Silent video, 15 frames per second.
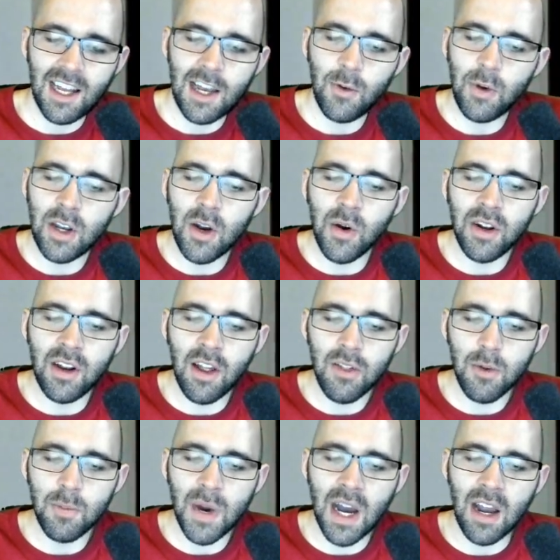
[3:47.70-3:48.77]
If we go
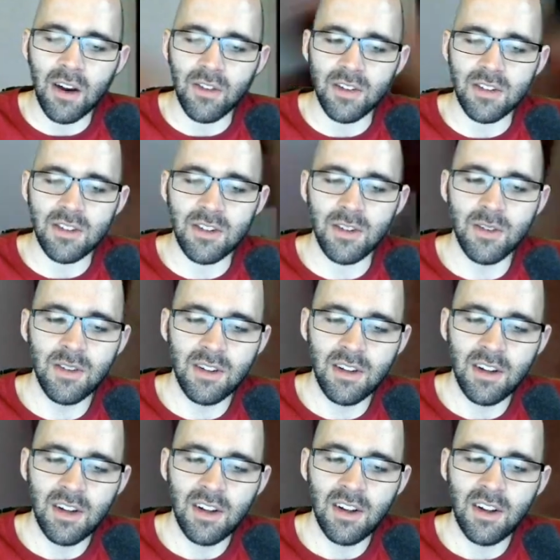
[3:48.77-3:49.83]
another pi over 2,
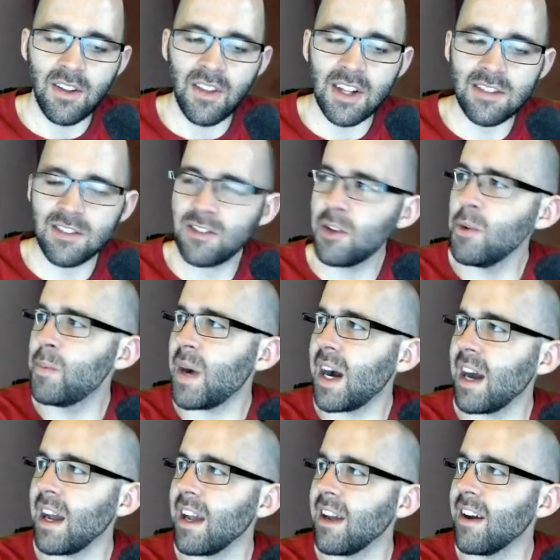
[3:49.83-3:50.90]
that's 2
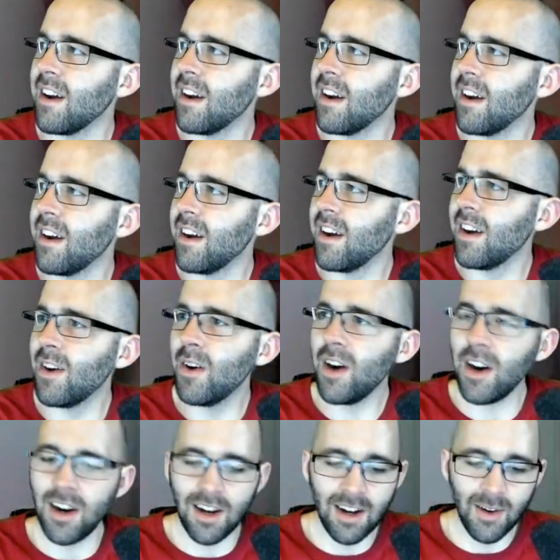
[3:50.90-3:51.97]
pi.
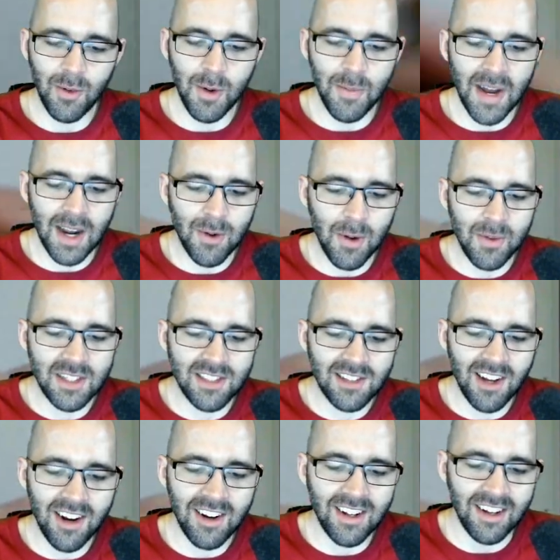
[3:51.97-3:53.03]
Oh, we're back where we
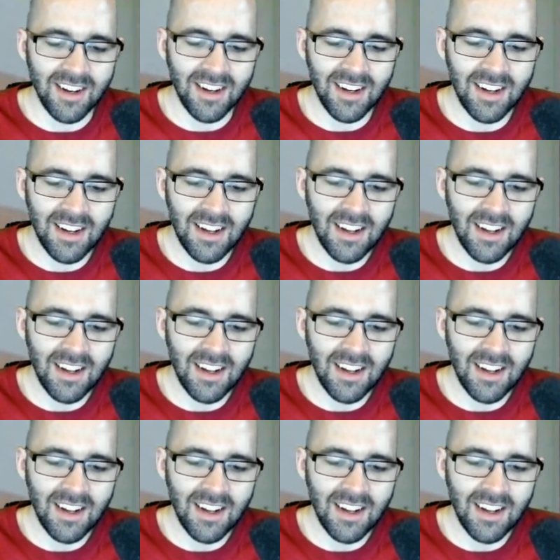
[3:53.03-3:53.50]
started.